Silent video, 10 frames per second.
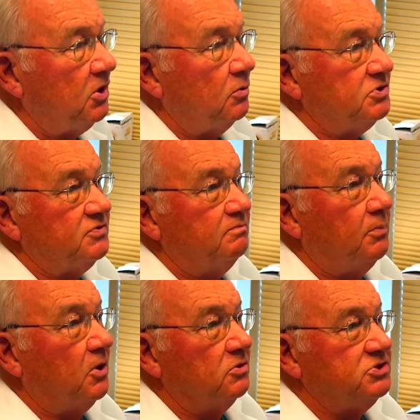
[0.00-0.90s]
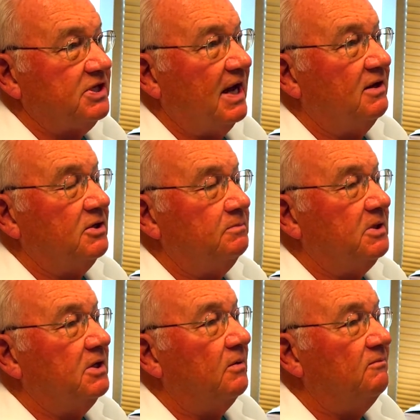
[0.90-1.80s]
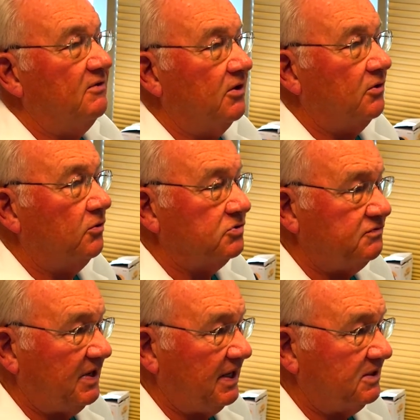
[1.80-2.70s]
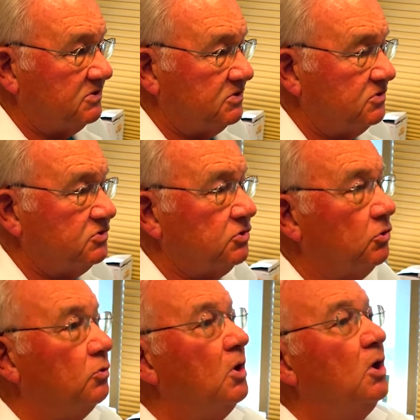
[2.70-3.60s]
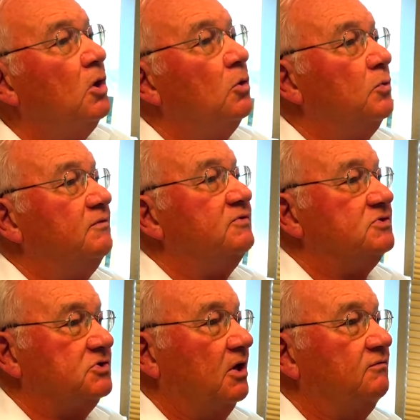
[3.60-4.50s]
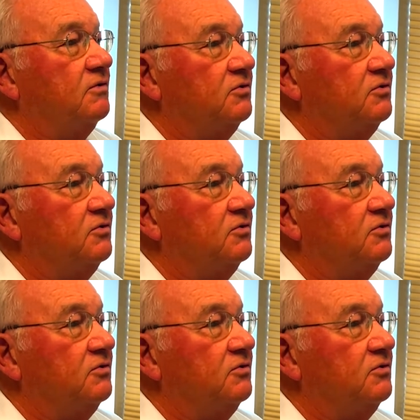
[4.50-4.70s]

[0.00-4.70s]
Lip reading: which have bulged out and become varicose veins. So we've discovered